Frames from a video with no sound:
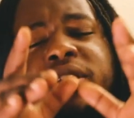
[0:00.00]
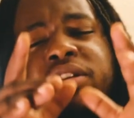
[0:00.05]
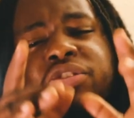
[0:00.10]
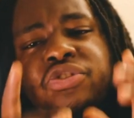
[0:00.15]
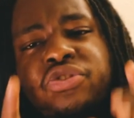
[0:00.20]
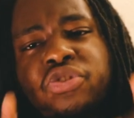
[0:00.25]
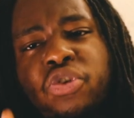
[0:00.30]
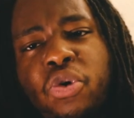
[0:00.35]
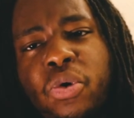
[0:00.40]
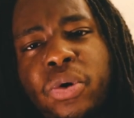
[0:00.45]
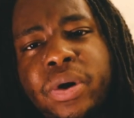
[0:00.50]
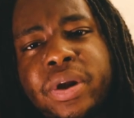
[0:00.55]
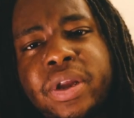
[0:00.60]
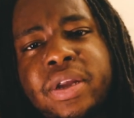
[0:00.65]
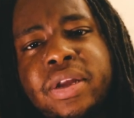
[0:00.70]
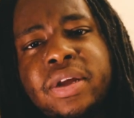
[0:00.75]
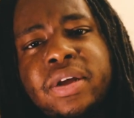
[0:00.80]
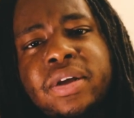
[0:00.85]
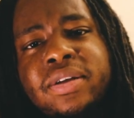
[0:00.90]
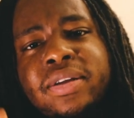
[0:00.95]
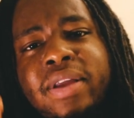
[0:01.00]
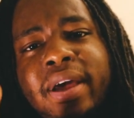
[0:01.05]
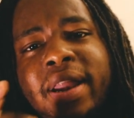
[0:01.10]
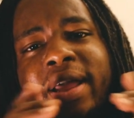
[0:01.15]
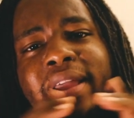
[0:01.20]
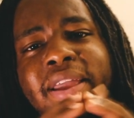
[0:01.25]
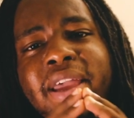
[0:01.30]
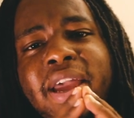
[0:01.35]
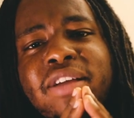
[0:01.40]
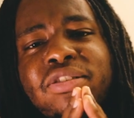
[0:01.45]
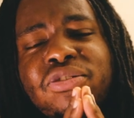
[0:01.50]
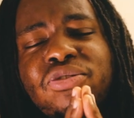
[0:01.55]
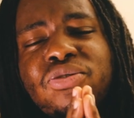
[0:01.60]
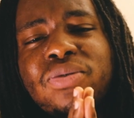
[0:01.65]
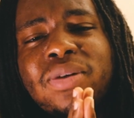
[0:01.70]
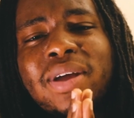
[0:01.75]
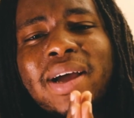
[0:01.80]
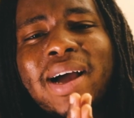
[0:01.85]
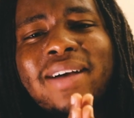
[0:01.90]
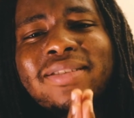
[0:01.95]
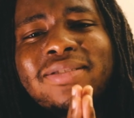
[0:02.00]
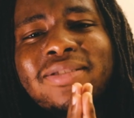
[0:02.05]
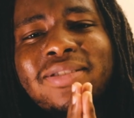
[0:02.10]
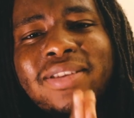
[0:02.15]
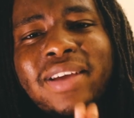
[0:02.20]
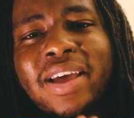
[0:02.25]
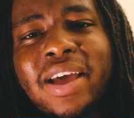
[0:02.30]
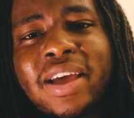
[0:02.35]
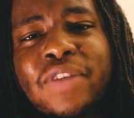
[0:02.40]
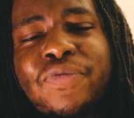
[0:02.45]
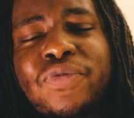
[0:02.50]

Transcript: the story that I gave to you guys today.